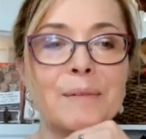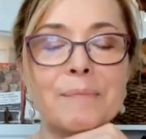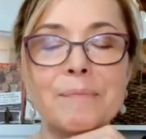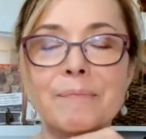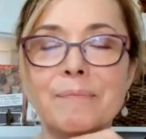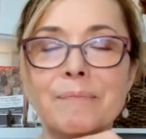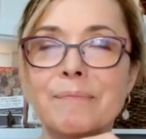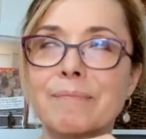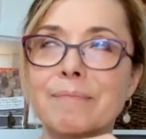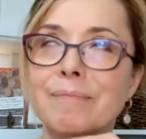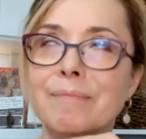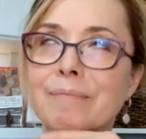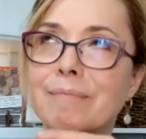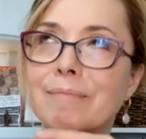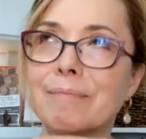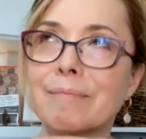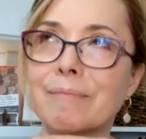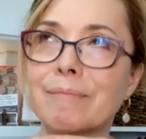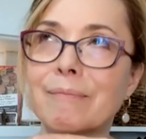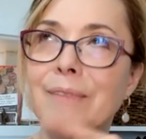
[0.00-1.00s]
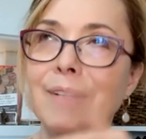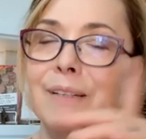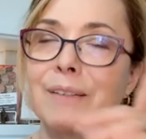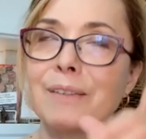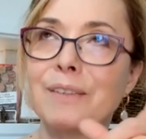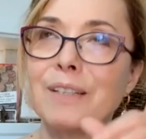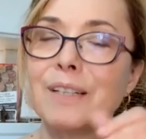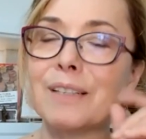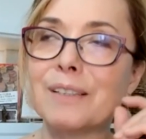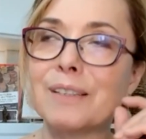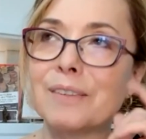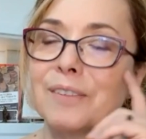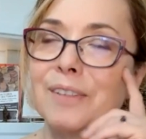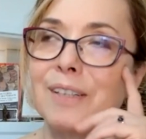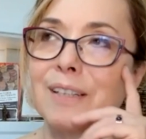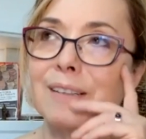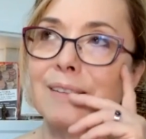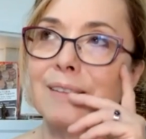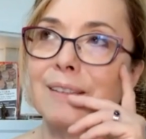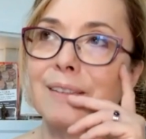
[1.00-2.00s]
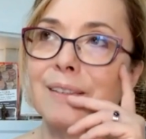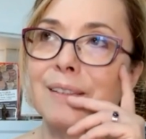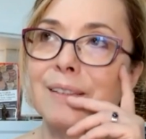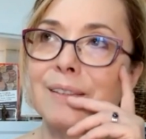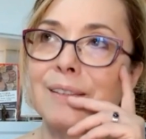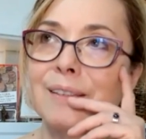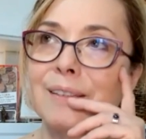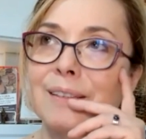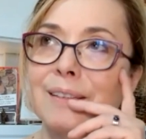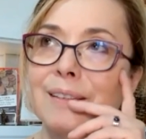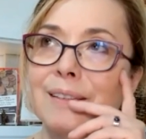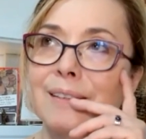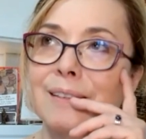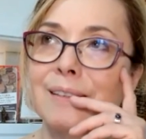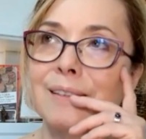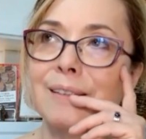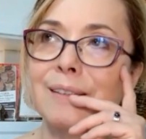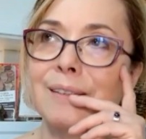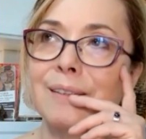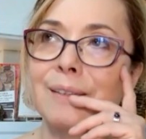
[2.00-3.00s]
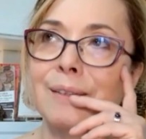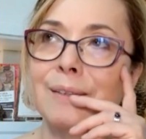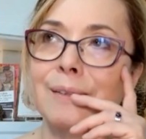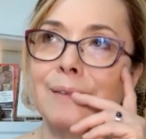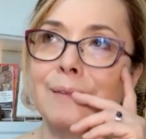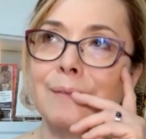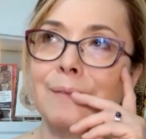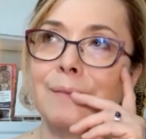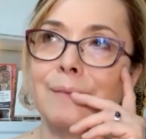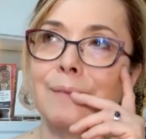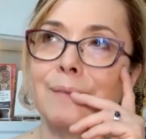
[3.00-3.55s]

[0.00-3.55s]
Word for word: Um, not exactly the the the